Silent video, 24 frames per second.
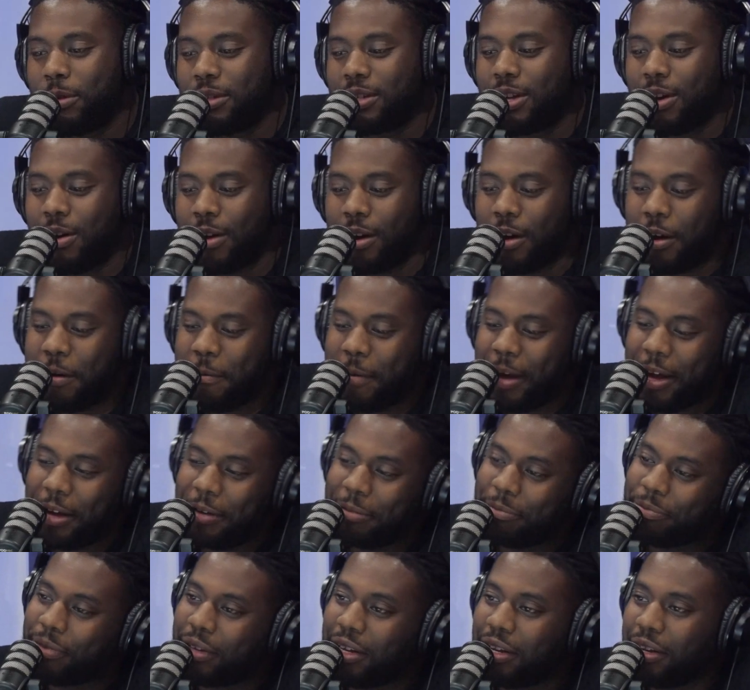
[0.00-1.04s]
going on, man.
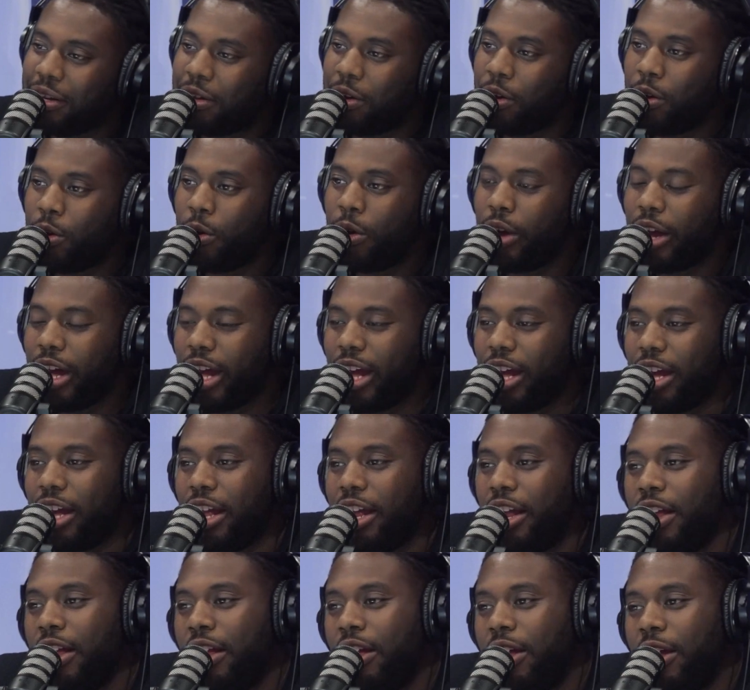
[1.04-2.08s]

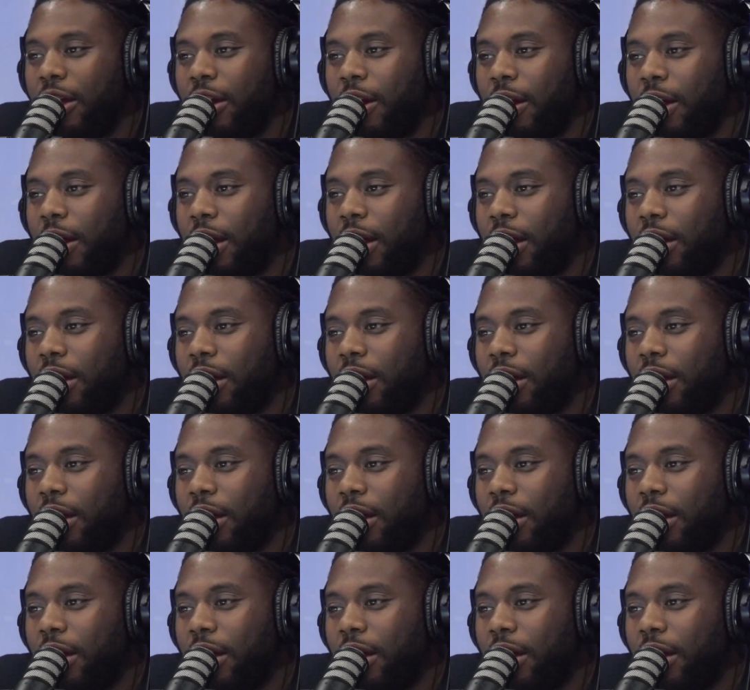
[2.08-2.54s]
Explain in great